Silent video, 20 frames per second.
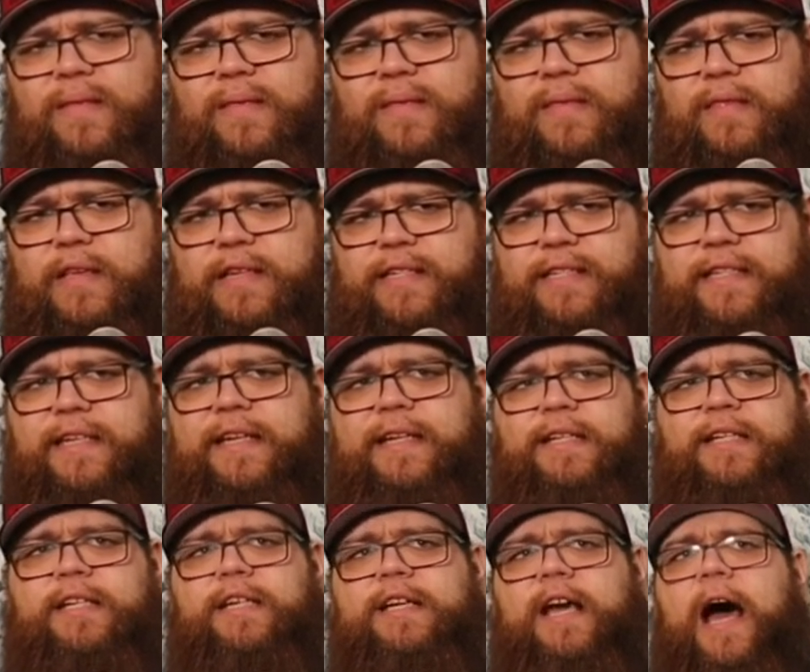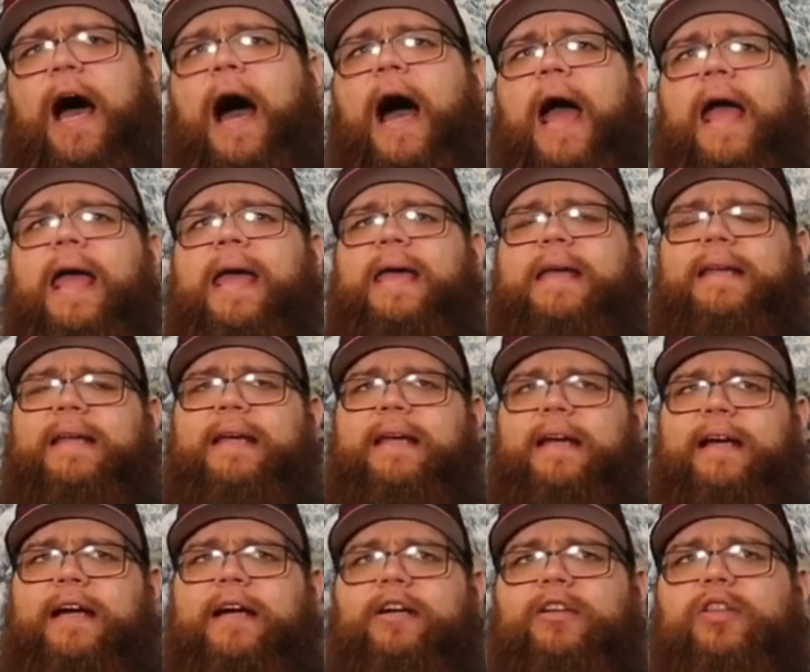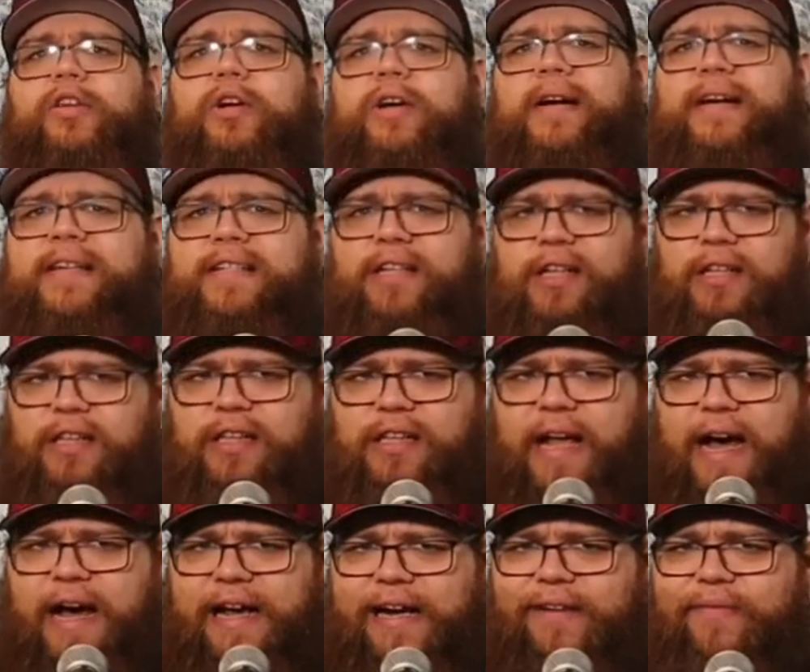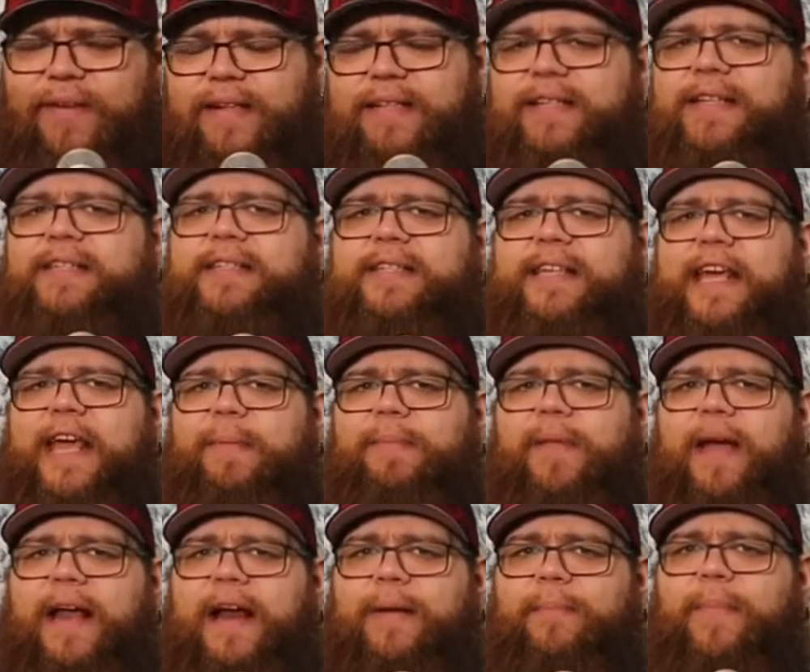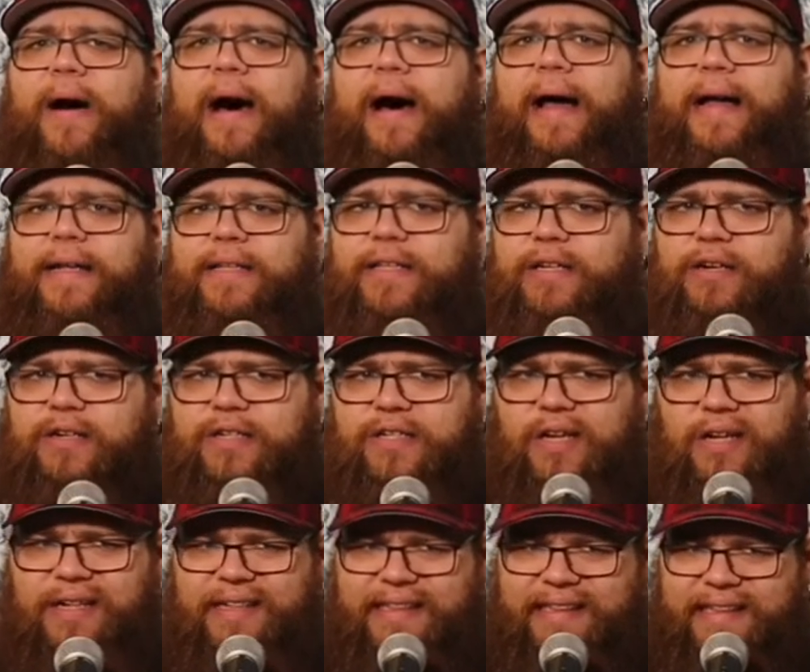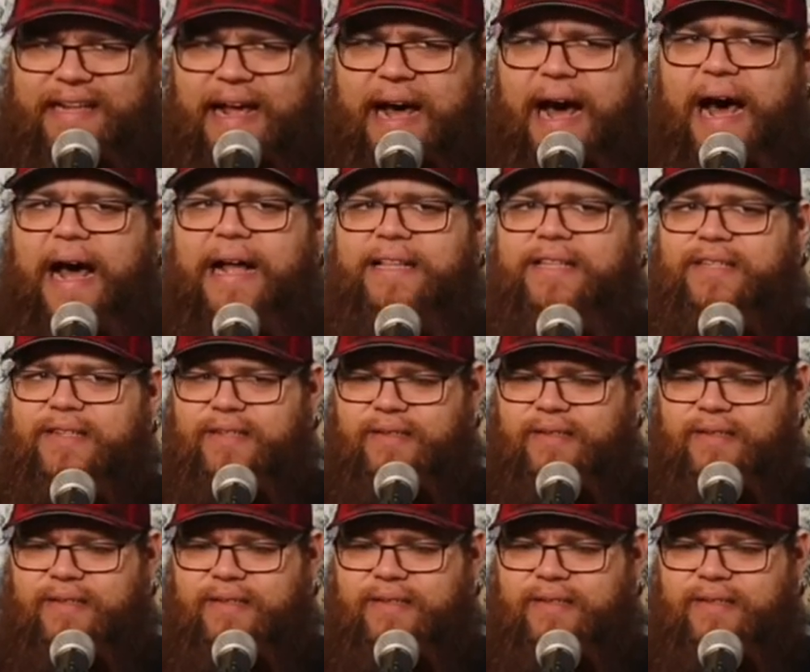the CGI in here, there is a lot of it. Just to keep that in mind, there's a lot